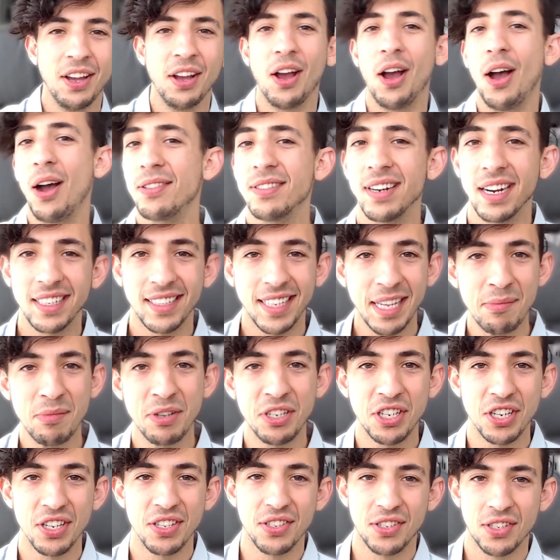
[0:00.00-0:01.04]
Alright,
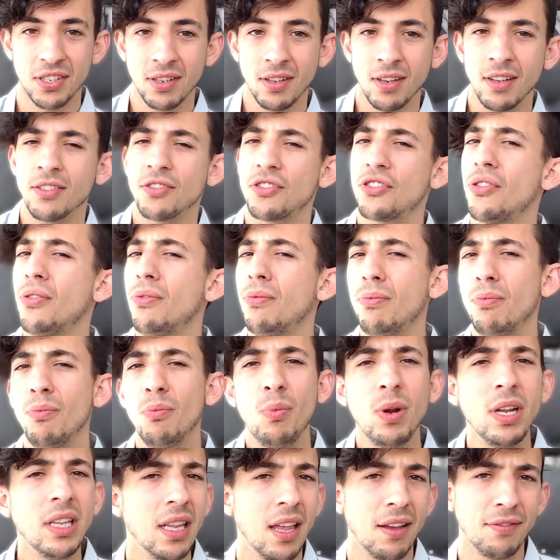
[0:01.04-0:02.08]
images. So
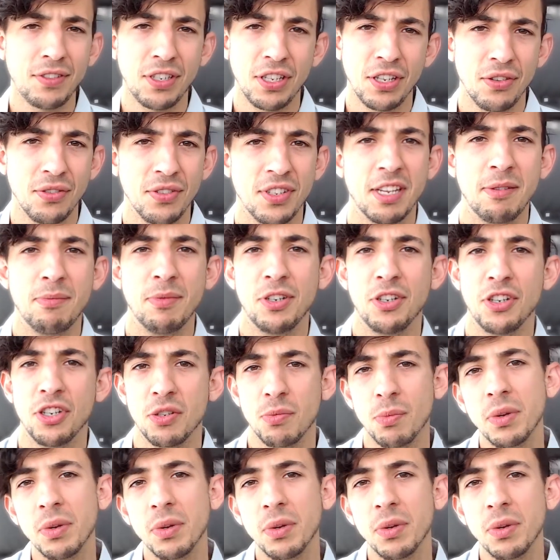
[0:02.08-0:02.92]
we love to use images.